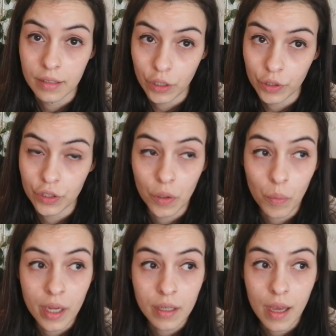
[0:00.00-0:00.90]
the
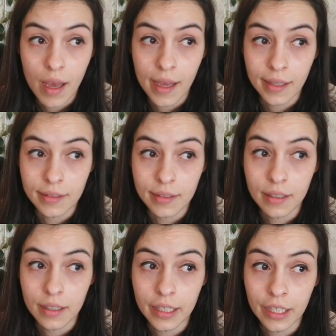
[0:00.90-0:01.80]
original one, and
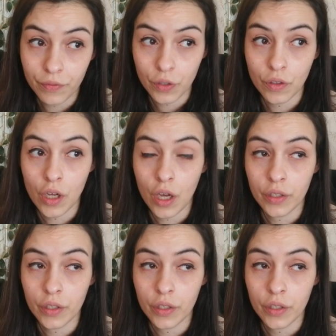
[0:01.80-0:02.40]
if you're